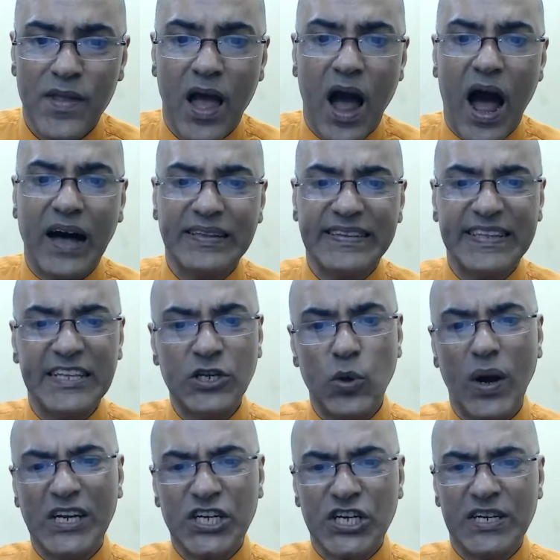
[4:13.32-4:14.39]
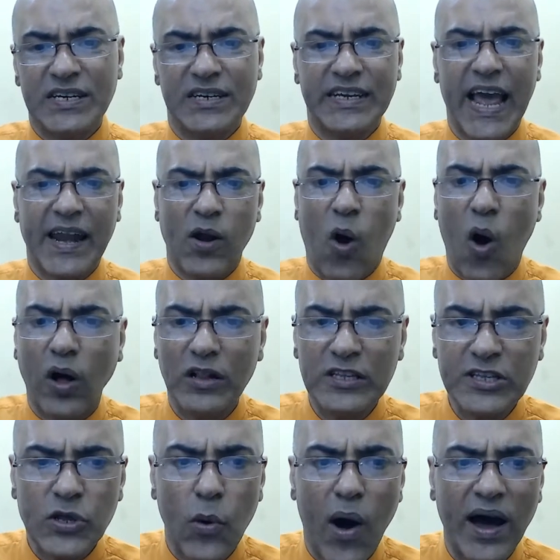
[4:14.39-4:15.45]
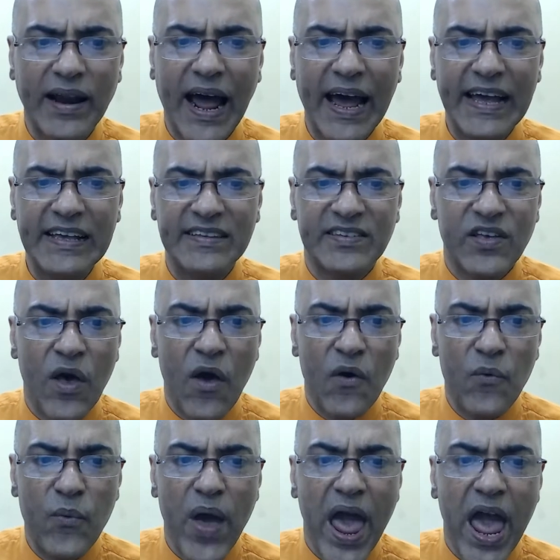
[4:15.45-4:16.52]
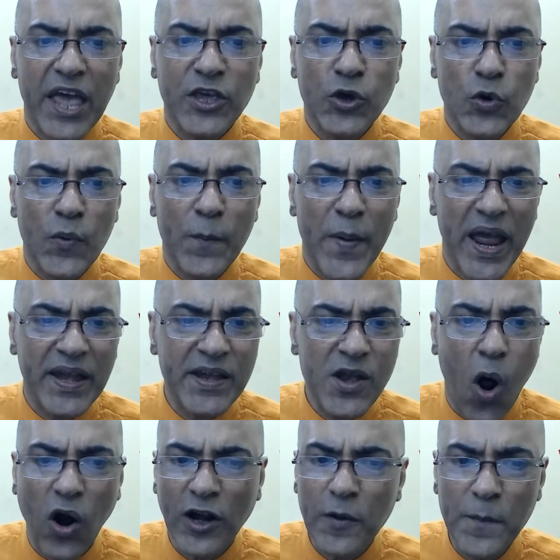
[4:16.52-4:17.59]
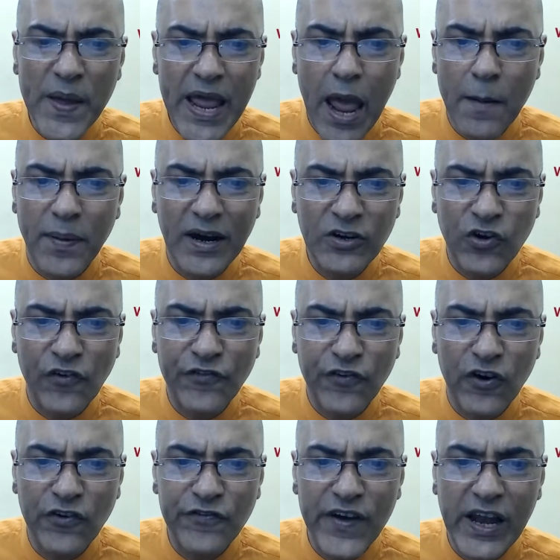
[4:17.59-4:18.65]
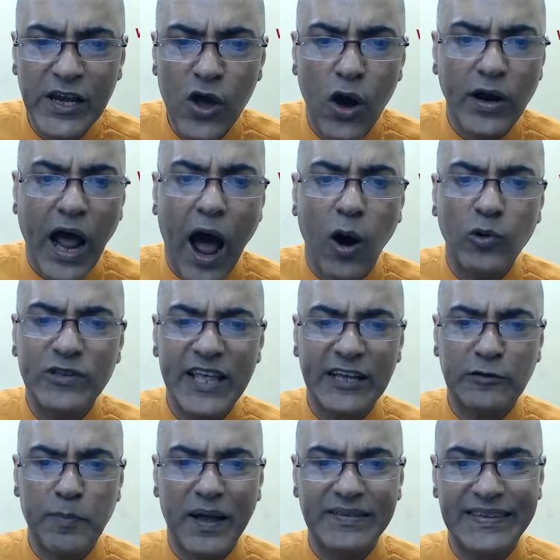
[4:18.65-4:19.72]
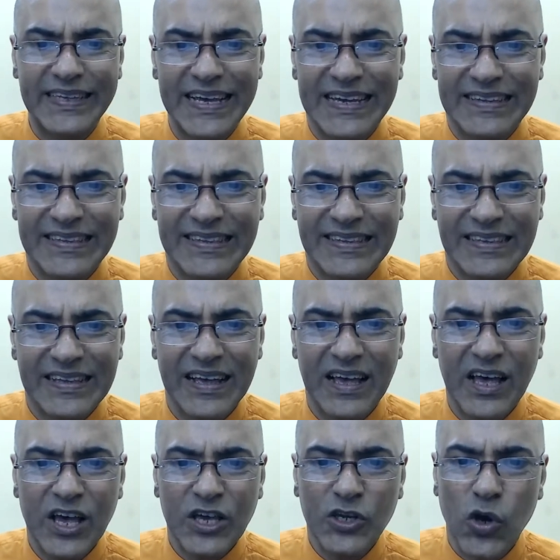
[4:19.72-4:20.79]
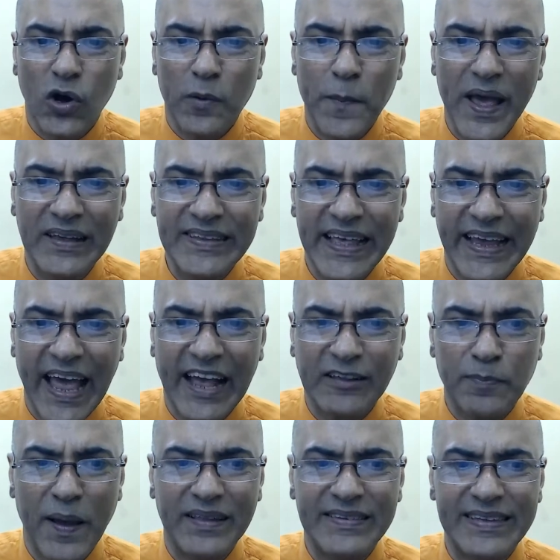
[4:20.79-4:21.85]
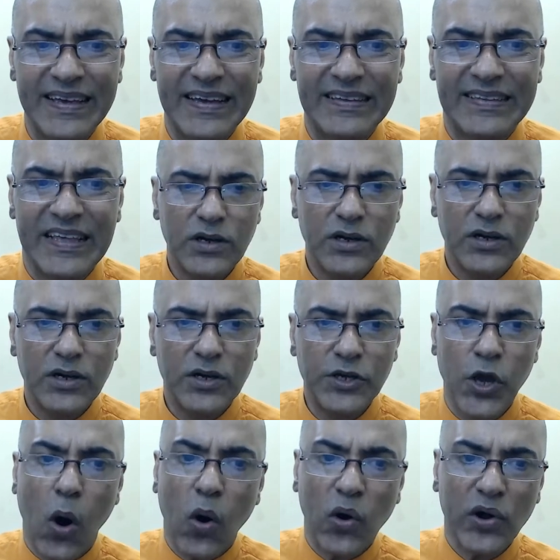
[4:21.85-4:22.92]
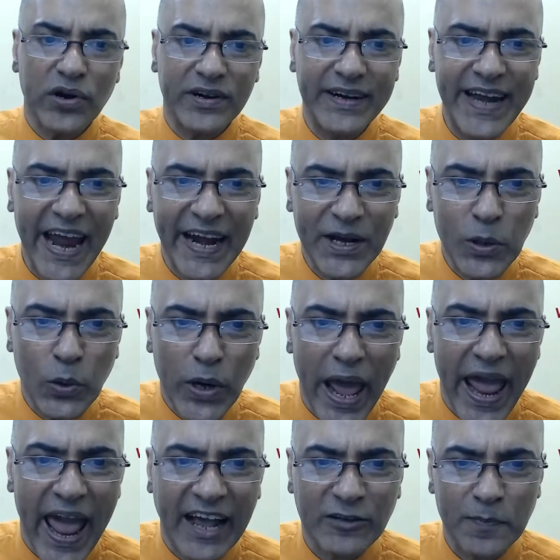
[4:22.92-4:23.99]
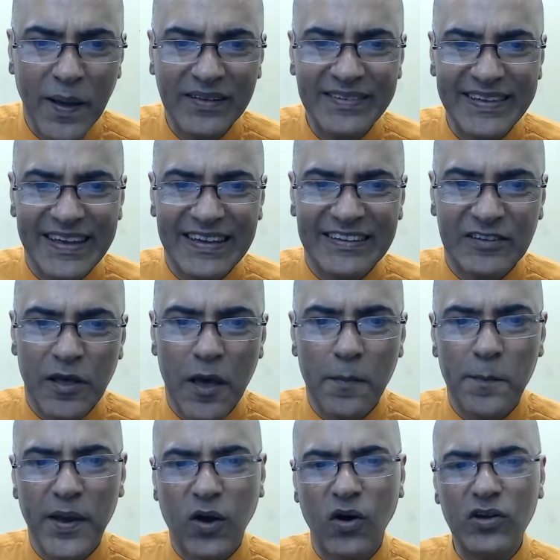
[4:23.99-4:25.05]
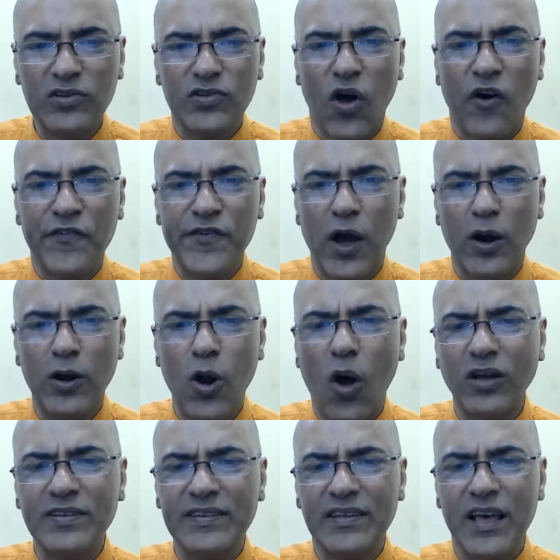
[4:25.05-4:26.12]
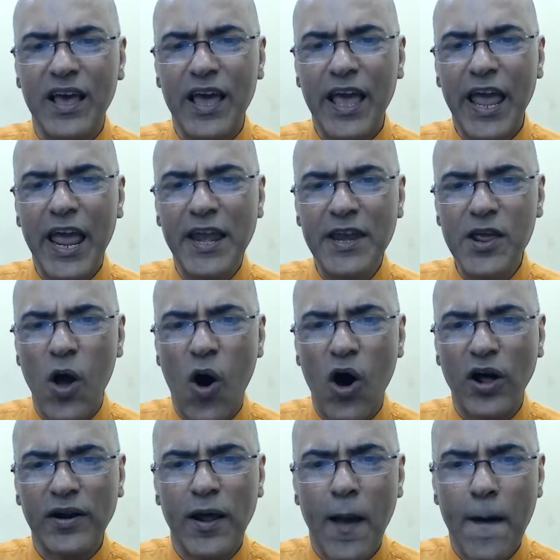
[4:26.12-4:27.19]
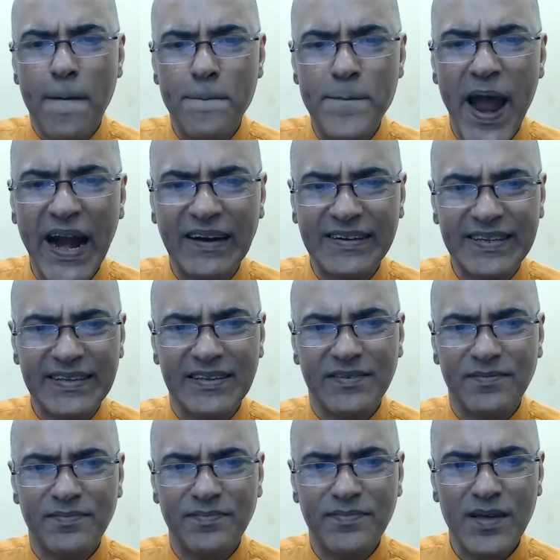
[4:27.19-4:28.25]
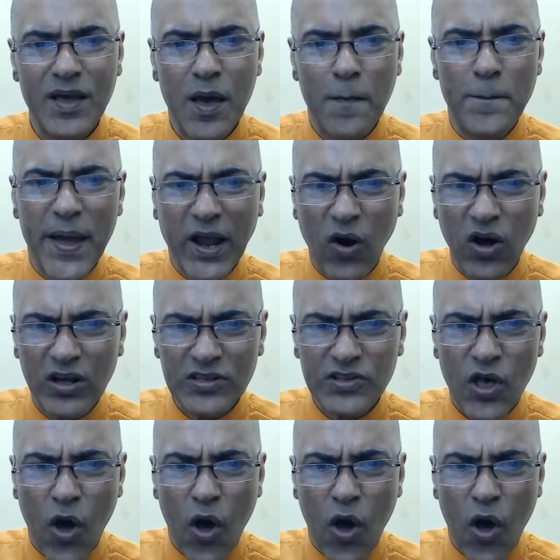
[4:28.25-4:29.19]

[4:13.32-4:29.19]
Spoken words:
A situation can also arise where you may not be able to fulfill your house expenses, your basic expenses, your day-to-day expenses because of your loss in your debts, because